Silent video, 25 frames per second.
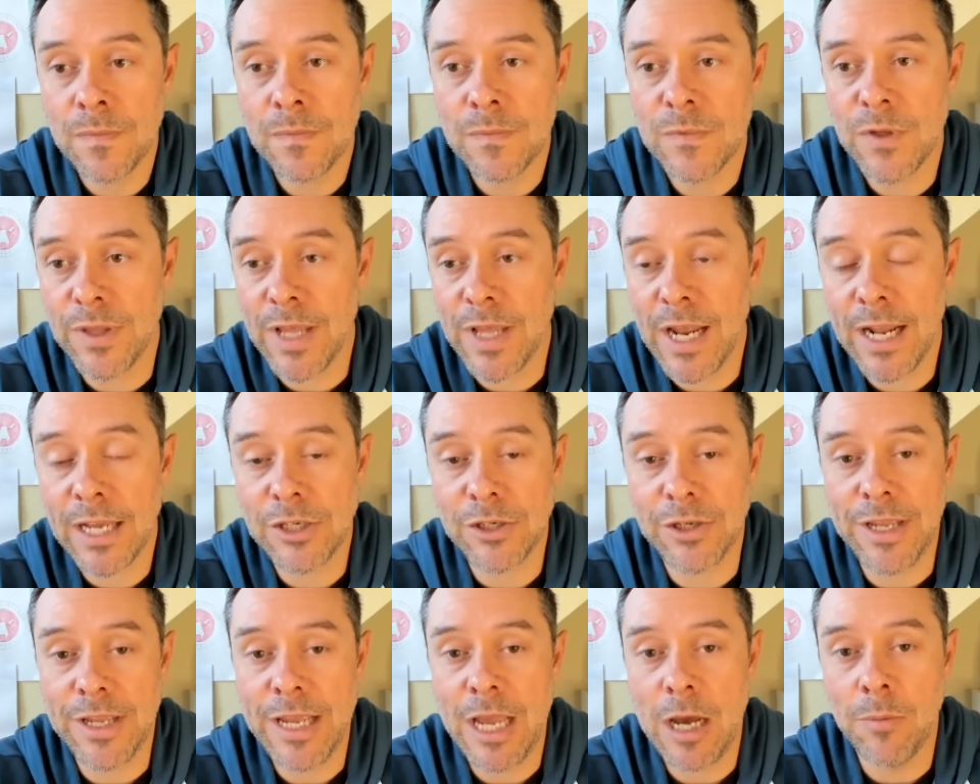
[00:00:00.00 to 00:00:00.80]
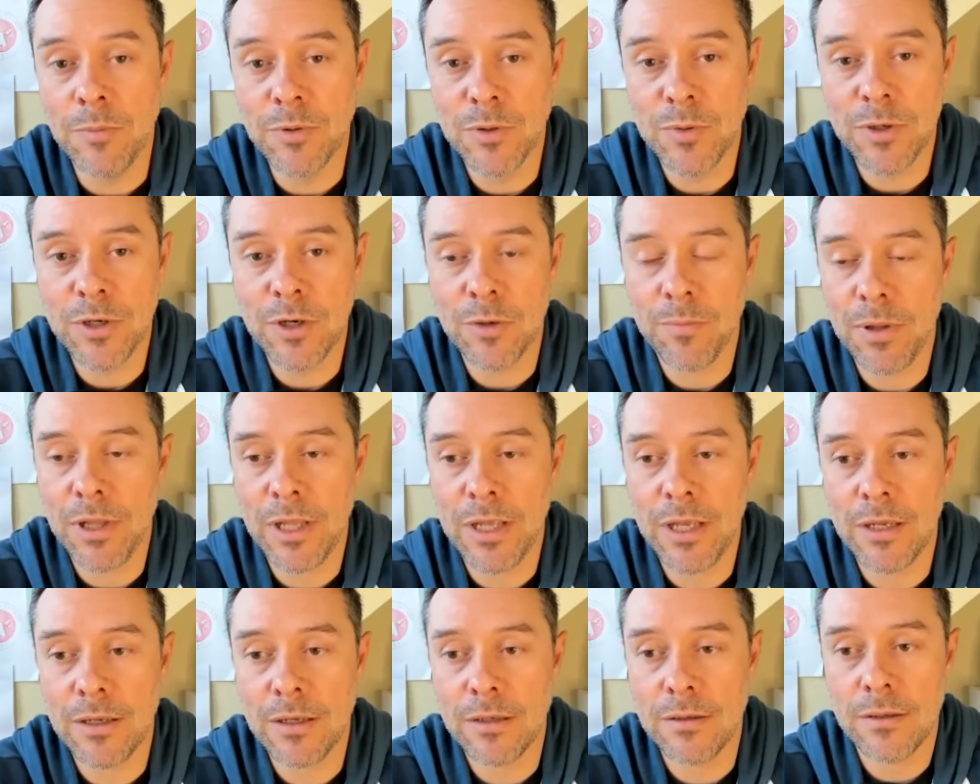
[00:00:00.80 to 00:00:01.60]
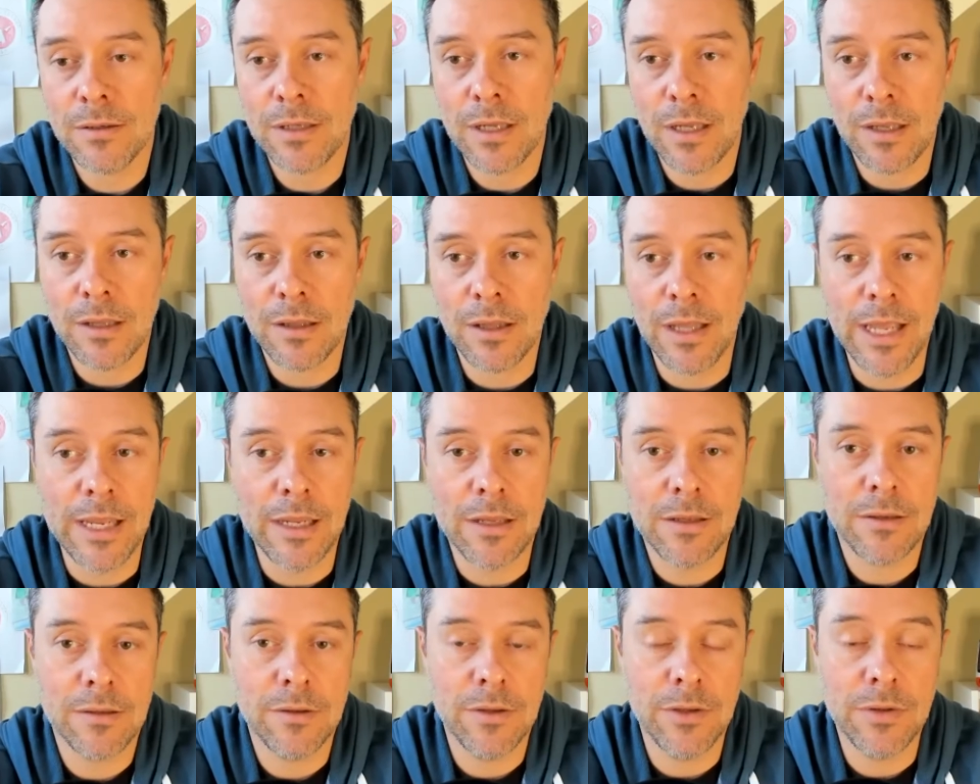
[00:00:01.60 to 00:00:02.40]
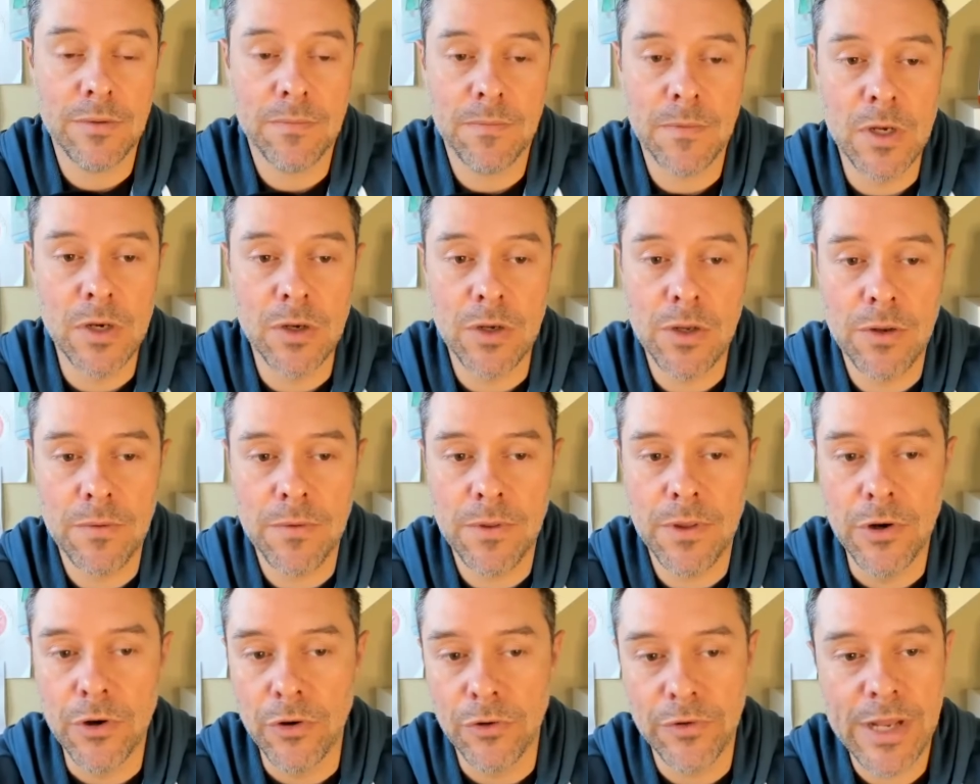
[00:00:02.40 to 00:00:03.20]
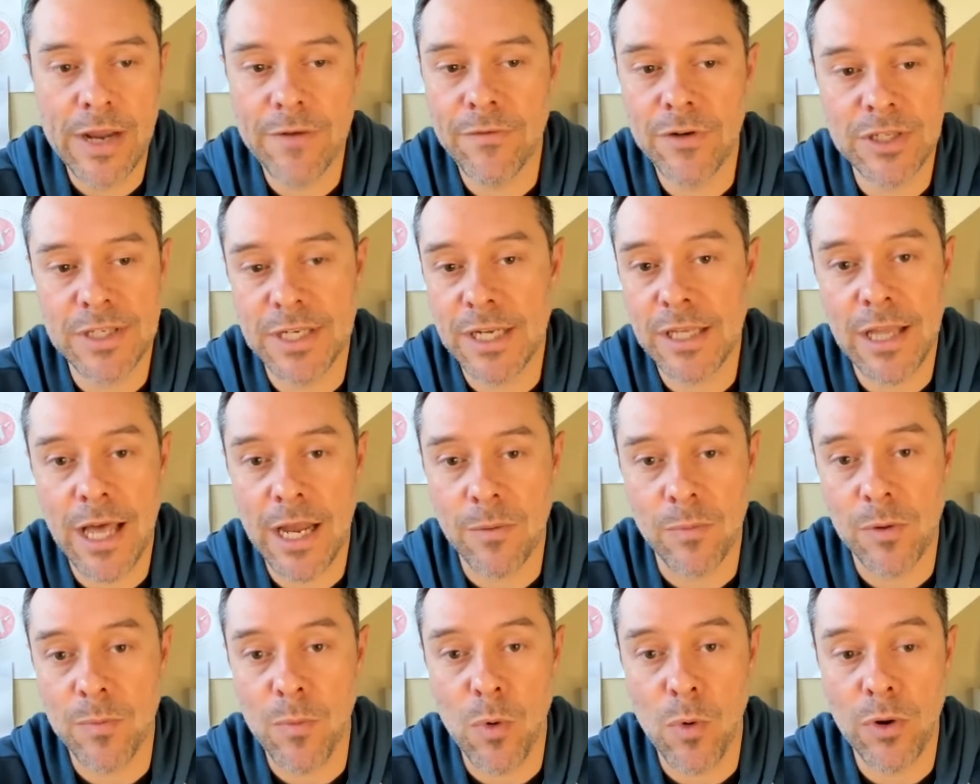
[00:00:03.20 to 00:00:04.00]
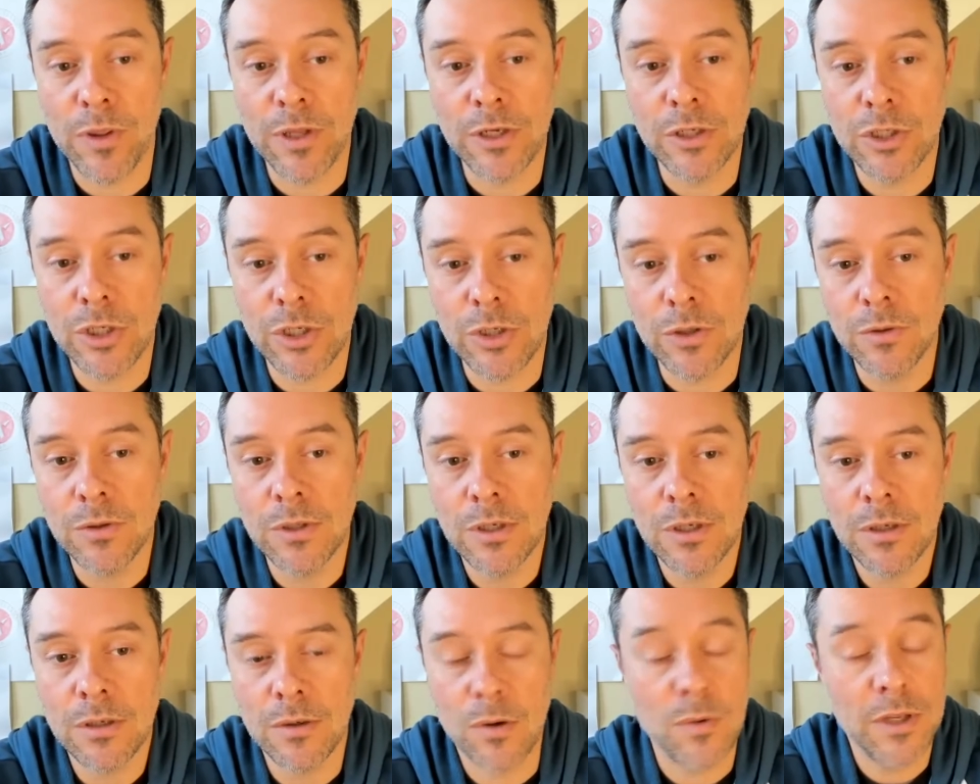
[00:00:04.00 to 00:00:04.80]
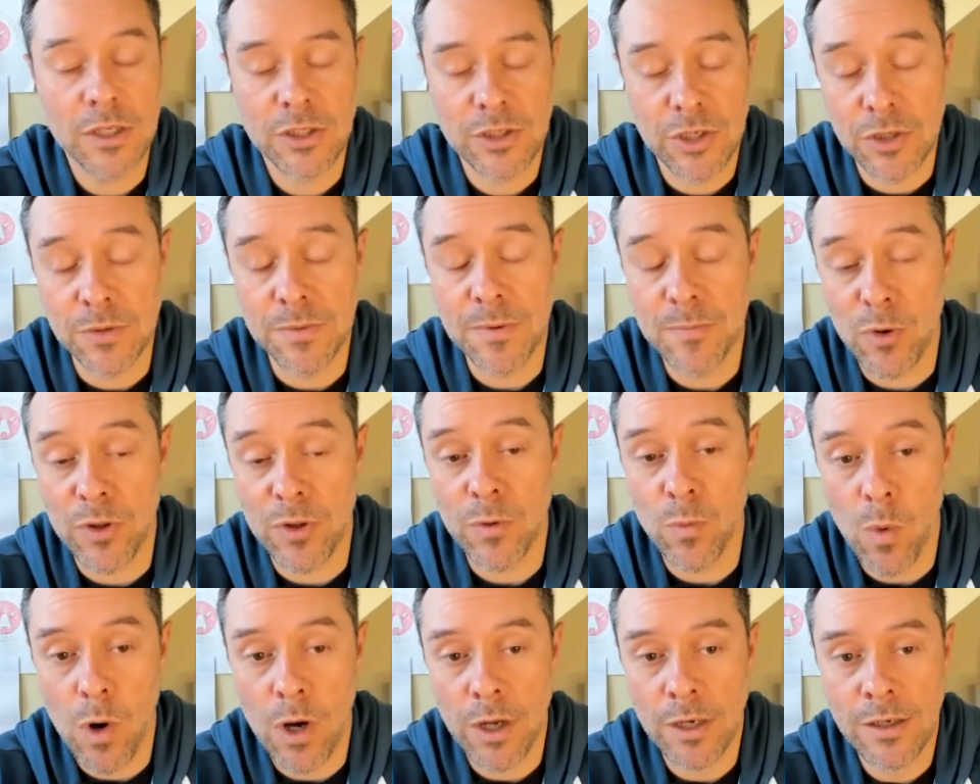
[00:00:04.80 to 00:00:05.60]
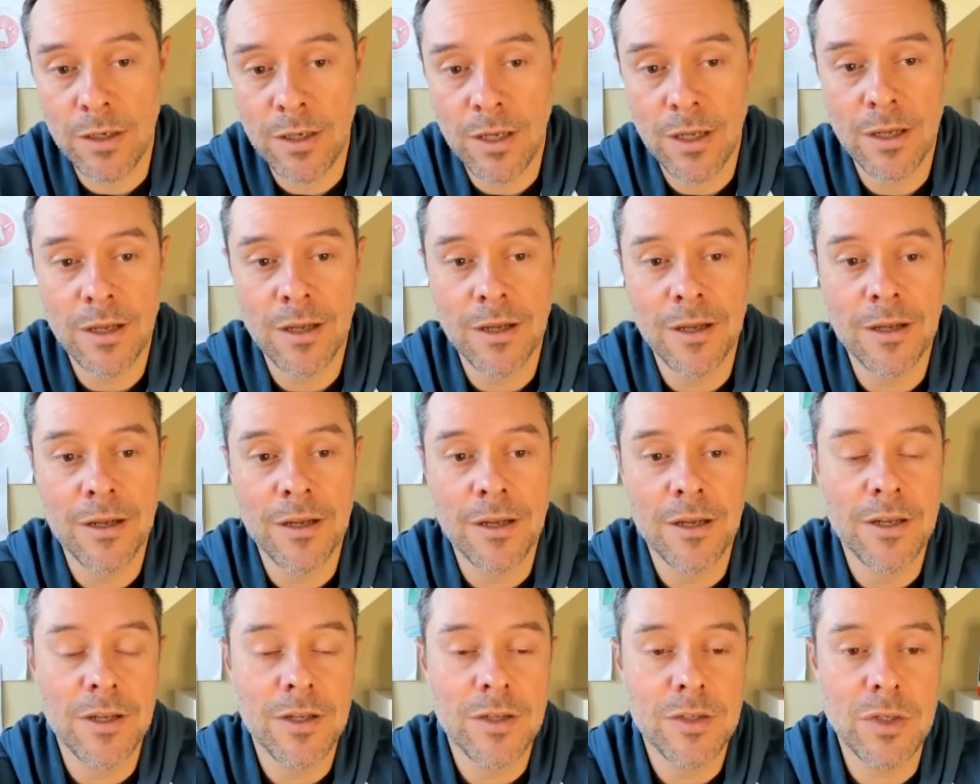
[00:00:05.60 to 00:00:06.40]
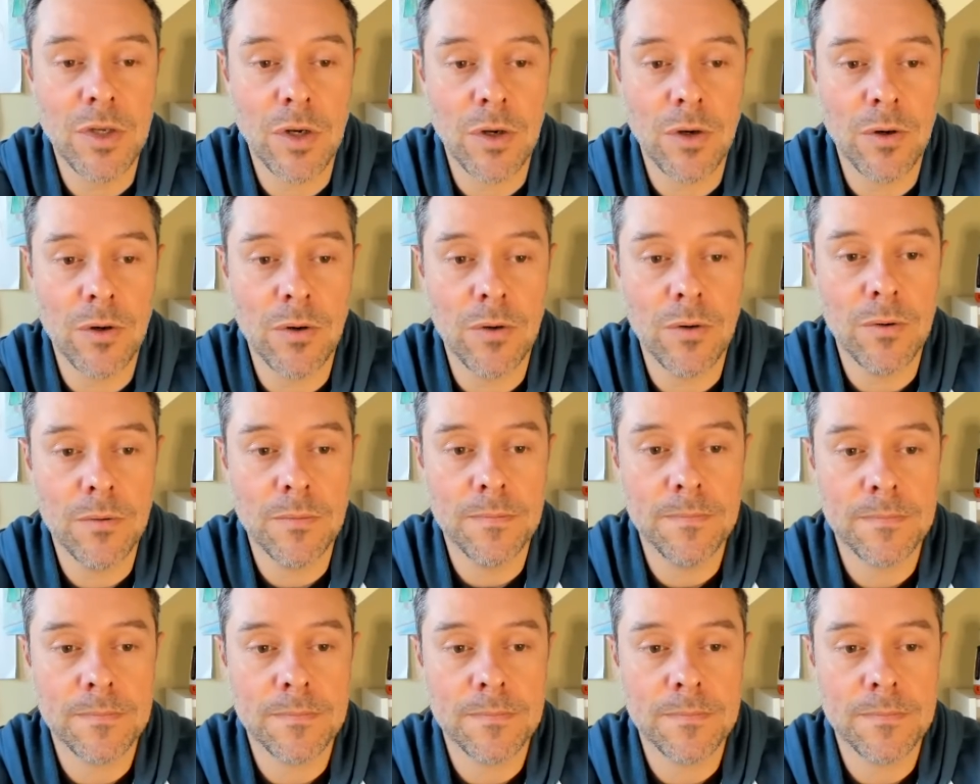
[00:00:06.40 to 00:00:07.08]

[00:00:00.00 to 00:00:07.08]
So that actually helps when you're playing. Like you'll never see a lineup with more than more than one. So